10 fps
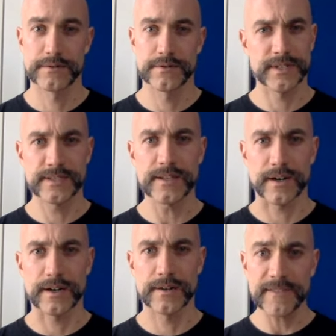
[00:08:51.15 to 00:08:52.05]
So
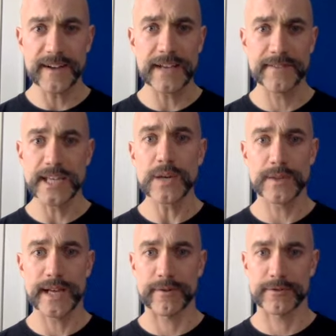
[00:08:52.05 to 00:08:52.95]
consider, if I have an
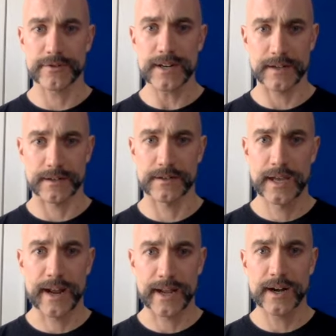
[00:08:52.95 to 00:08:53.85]
equilateral triangle
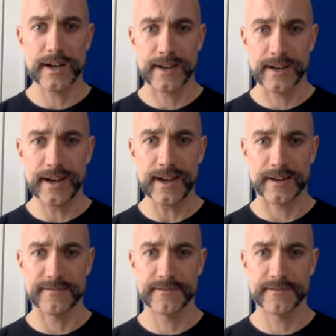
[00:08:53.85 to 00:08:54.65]
and I cut it in half,